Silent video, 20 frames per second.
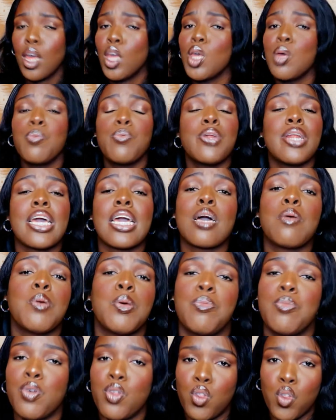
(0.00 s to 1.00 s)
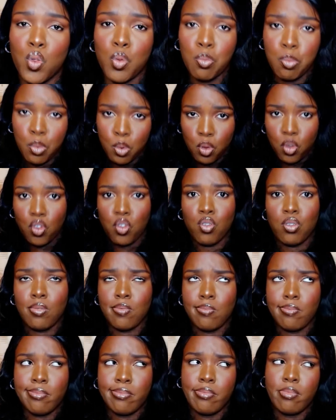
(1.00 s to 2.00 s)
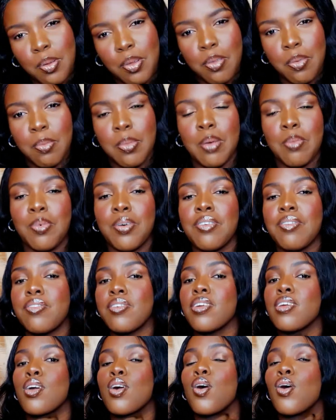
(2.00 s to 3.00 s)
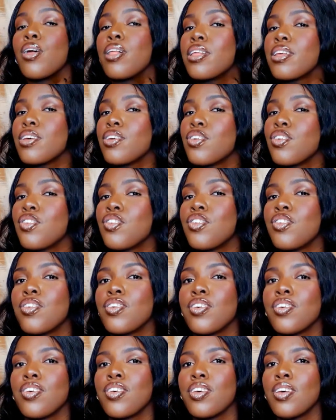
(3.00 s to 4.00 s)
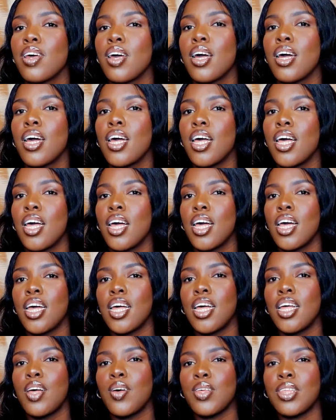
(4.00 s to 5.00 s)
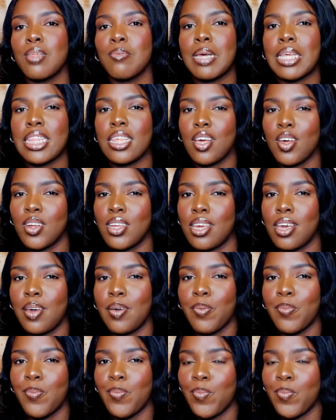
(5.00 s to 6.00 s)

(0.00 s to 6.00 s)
People like how I put so much. It was my boyfriend in college. That was my senior year.